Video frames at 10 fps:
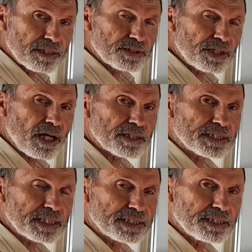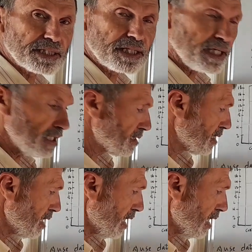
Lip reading: 360 degrees,